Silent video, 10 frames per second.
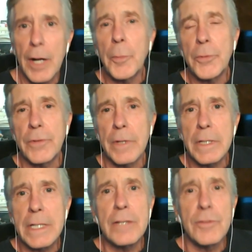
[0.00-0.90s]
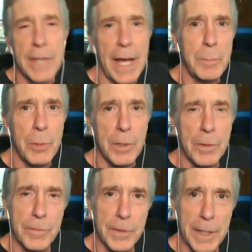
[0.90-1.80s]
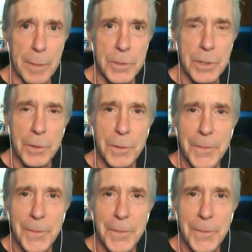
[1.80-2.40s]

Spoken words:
helps ease that burden for them too.